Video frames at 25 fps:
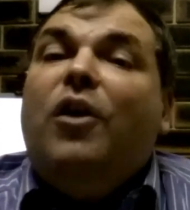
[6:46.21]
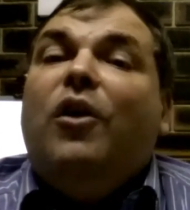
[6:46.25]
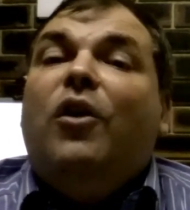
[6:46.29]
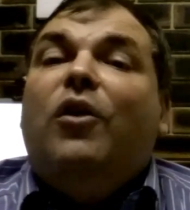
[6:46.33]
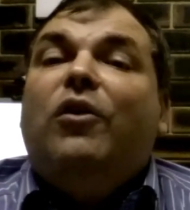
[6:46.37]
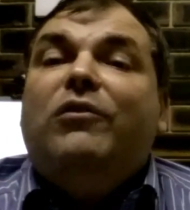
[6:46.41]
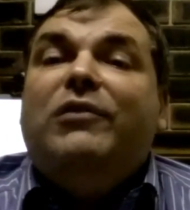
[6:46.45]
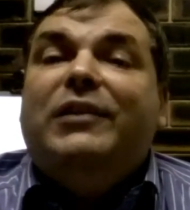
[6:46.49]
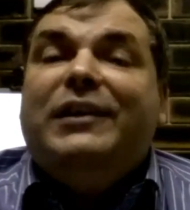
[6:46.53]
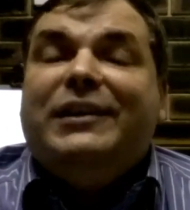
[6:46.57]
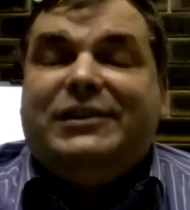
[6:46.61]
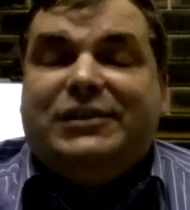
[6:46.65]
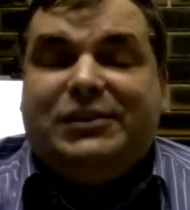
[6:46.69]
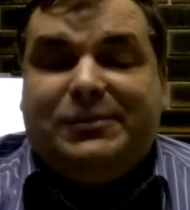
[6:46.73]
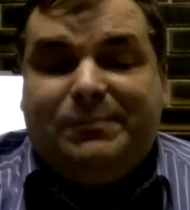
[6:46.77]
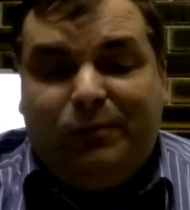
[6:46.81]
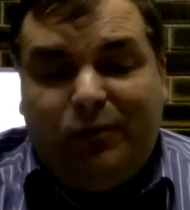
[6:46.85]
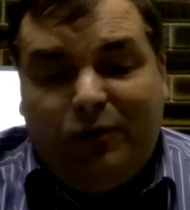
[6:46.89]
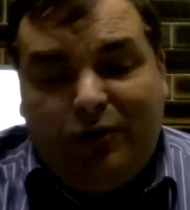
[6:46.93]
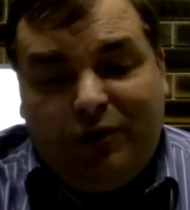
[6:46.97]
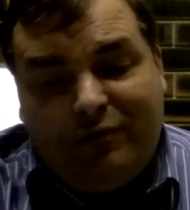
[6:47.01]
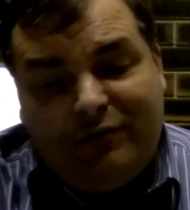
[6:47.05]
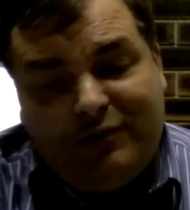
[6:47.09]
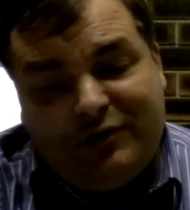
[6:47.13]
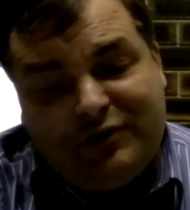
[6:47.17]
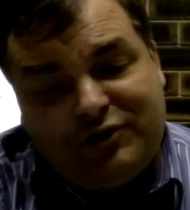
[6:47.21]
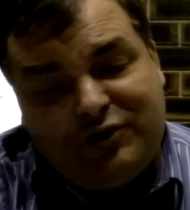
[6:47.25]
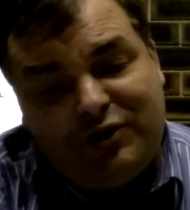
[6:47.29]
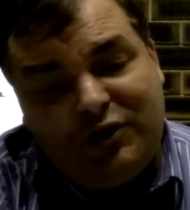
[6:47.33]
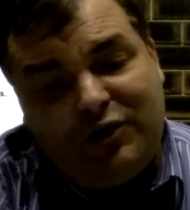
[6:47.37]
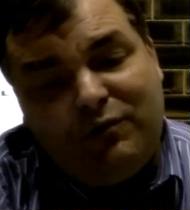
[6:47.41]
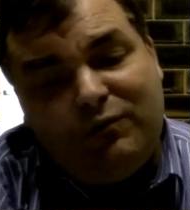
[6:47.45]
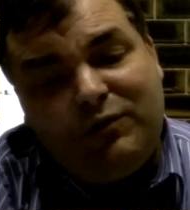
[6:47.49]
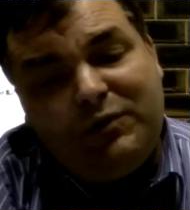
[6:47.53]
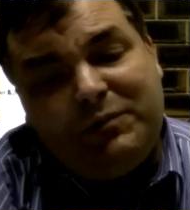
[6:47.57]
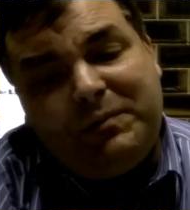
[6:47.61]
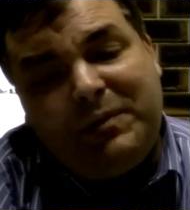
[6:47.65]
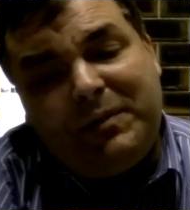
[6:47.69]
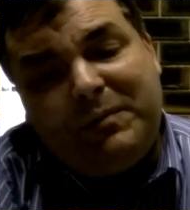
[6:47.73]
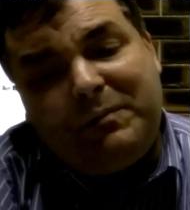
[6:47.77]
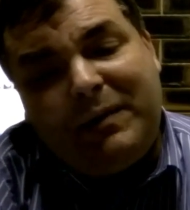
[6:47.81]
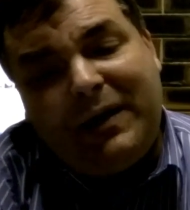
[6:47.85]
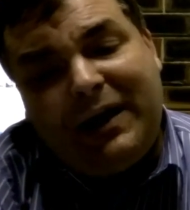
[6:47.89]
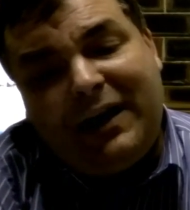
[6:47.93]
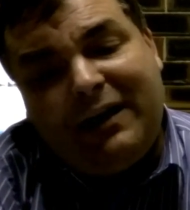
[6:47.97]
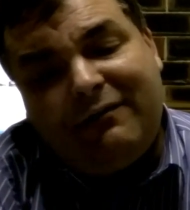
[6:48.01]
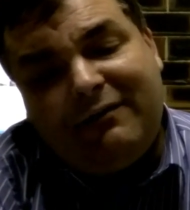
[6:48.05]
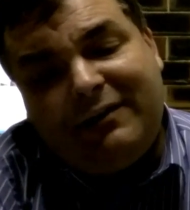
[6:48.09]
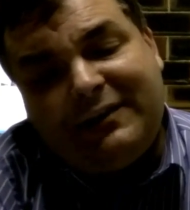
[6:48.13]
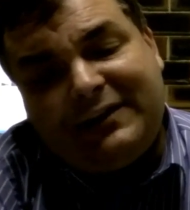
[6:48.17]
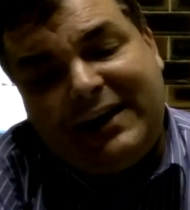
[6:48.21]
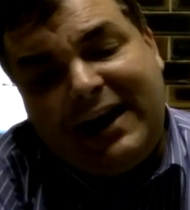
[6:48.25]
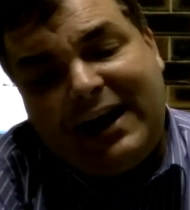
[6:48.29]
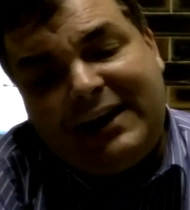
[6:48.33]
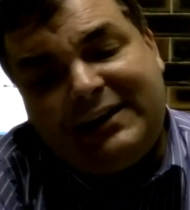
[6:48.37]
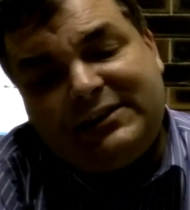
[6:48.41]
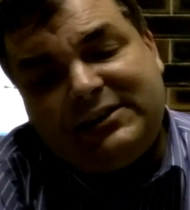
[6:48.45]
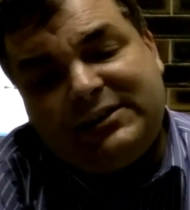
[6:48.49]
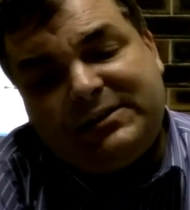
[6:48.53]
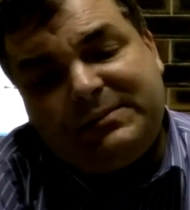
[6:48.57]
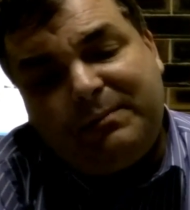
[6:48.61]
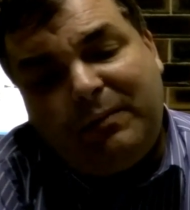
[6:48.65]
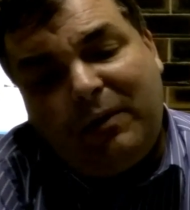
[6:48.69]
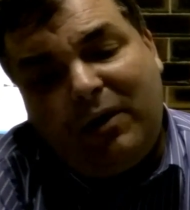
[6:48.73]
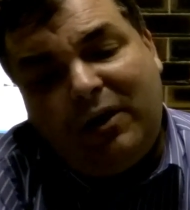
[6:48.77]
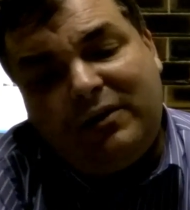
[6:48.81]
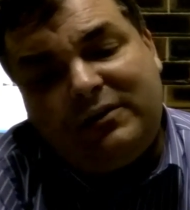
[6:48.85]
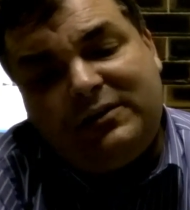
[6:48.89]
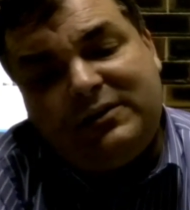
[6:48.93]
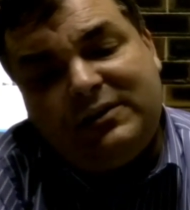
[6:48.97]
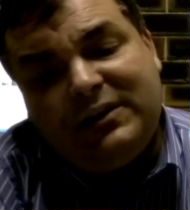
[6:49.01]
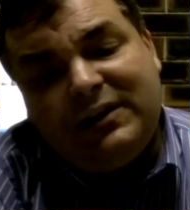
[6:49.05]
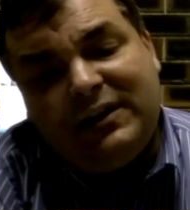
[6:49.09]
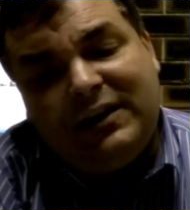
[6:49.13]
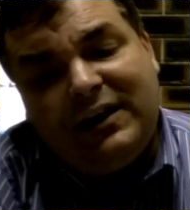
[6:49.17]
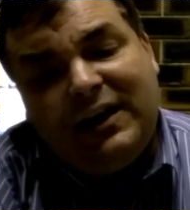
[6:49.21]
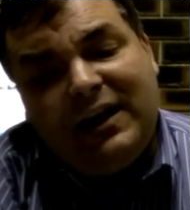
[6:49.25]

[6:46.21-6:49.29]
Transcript: or an Explorer 2 would be better at that spot.